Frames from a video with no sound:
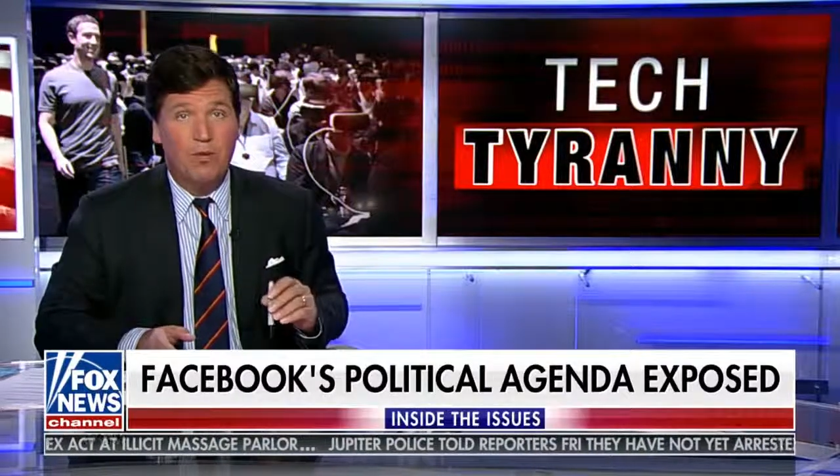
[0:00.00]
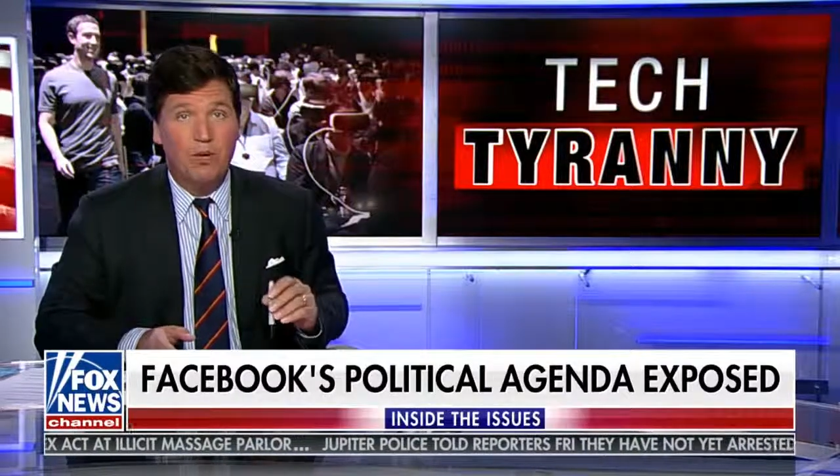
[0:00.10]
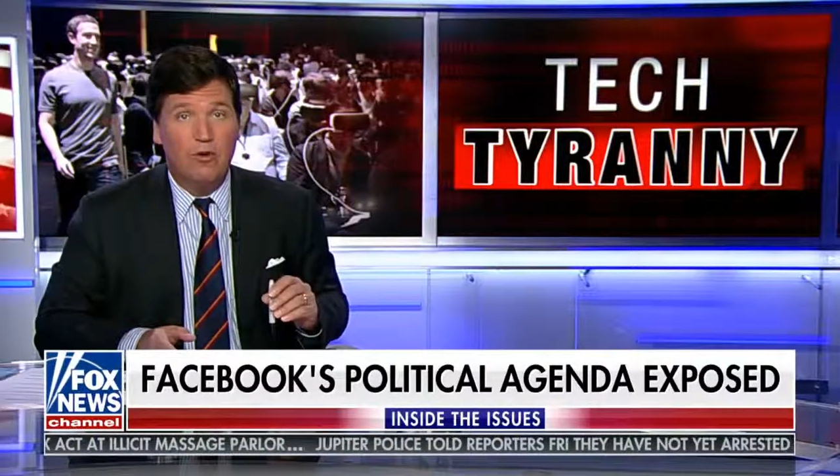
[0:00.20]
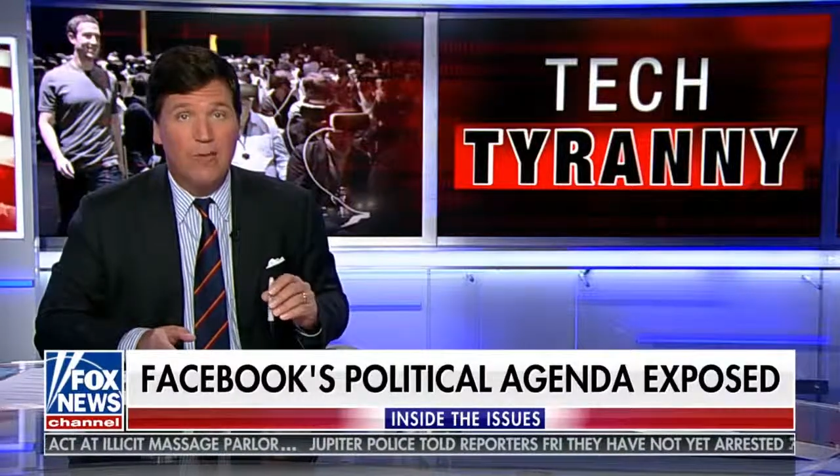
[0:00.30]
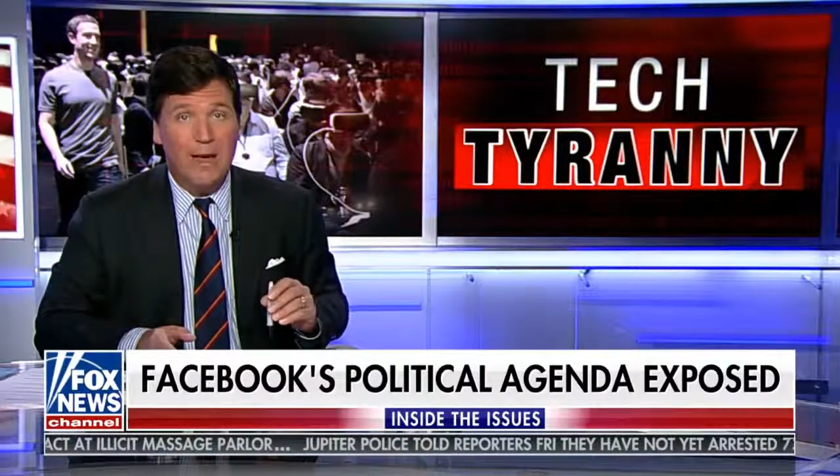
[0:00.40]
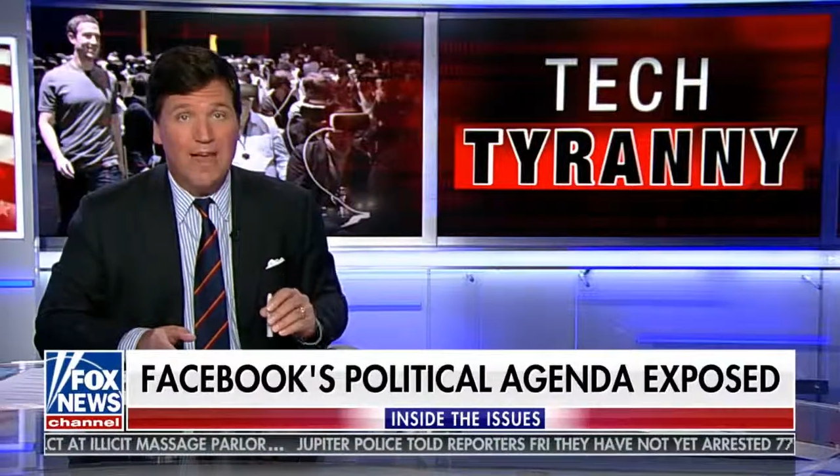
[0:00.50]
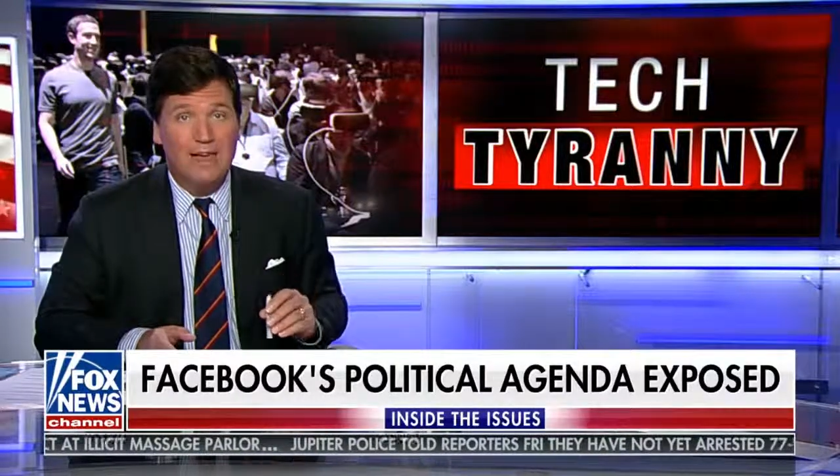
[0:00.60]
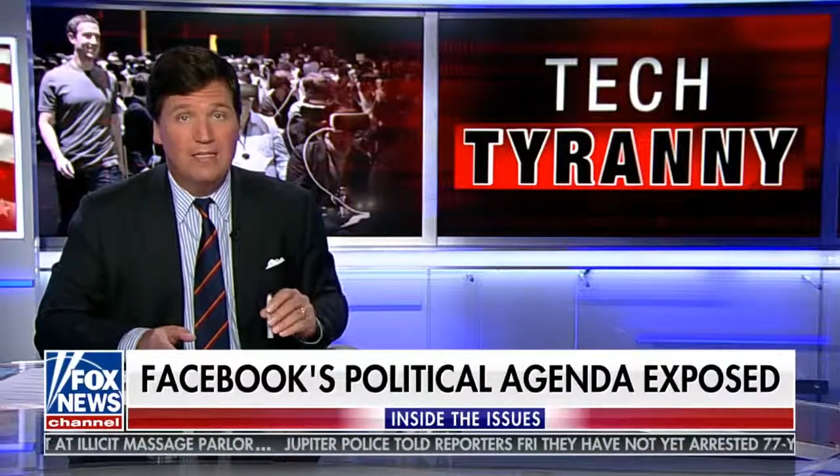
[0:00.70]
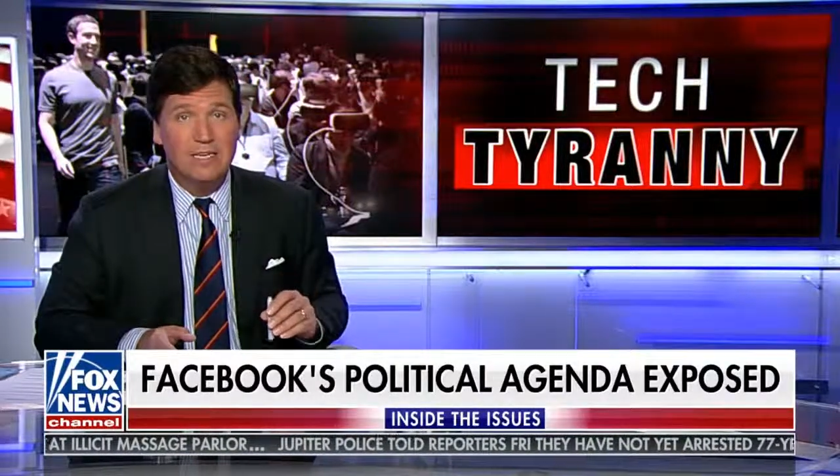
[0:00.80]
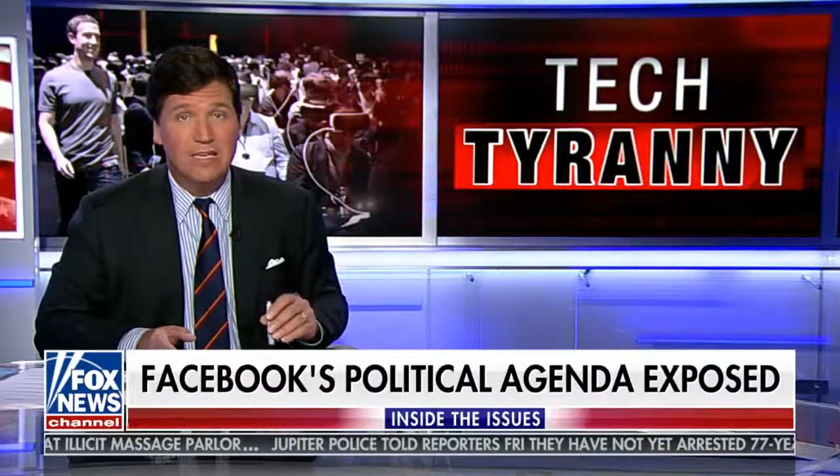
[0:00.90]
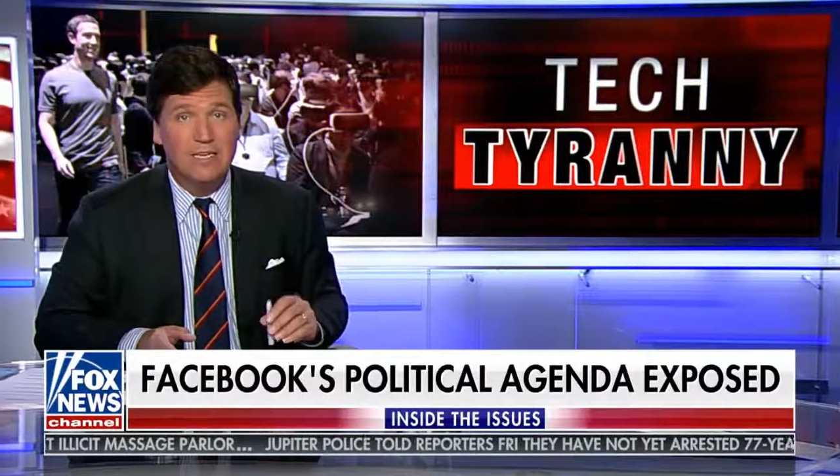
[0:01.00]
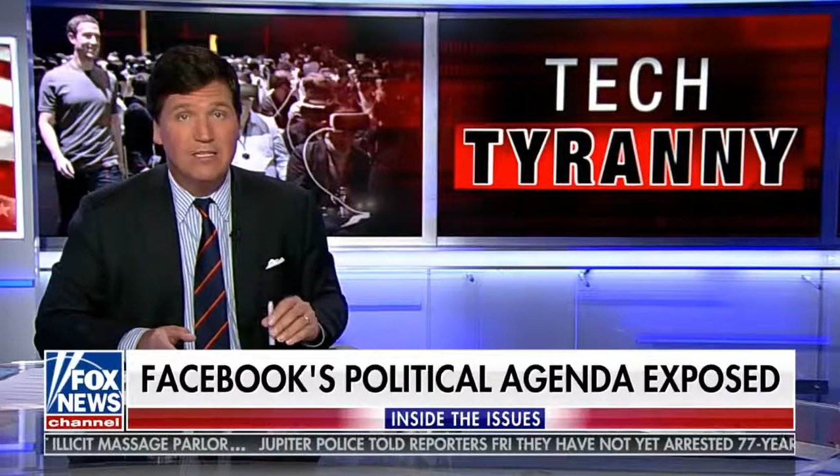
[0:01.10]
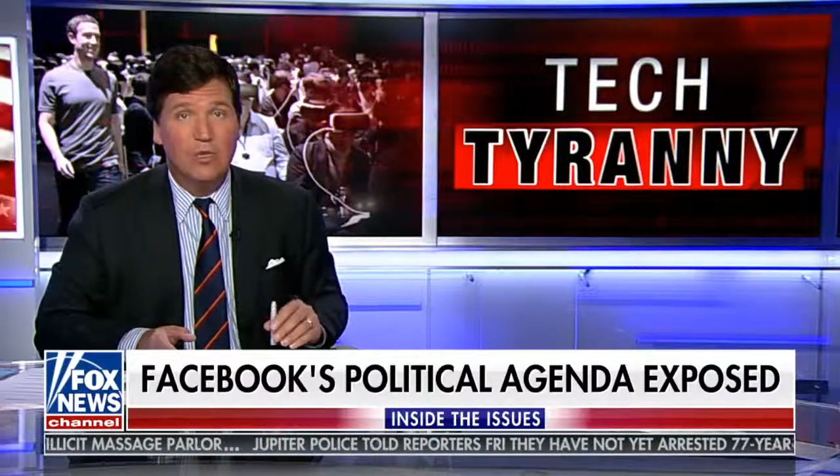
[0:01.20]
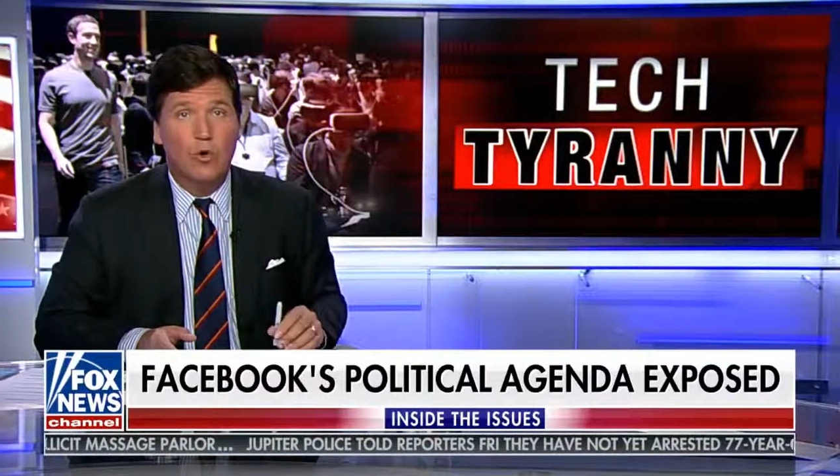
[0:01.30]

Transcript: political bias is